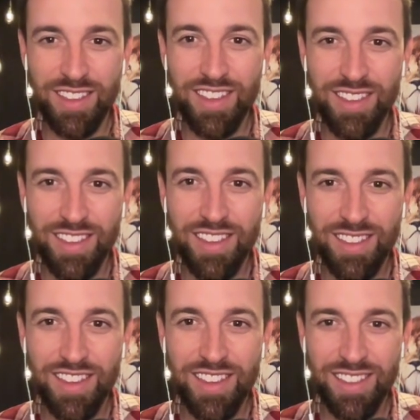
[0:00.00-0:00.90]

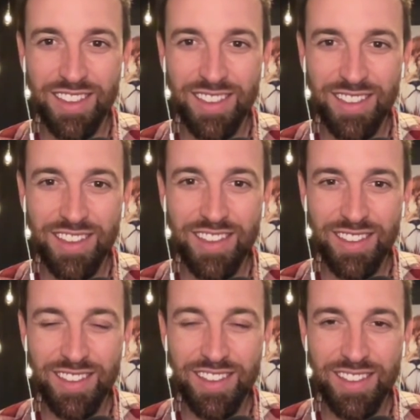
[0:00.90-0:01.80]

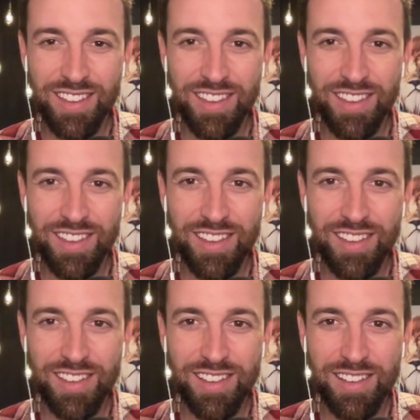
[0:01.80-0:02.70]

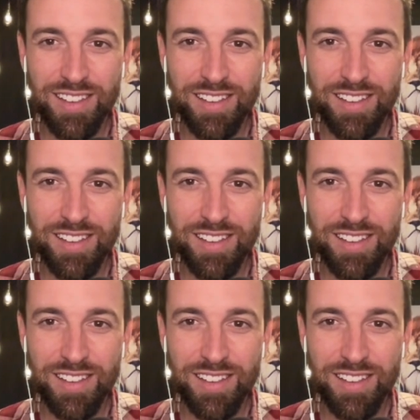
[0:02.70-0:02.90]
The person shown says nothing.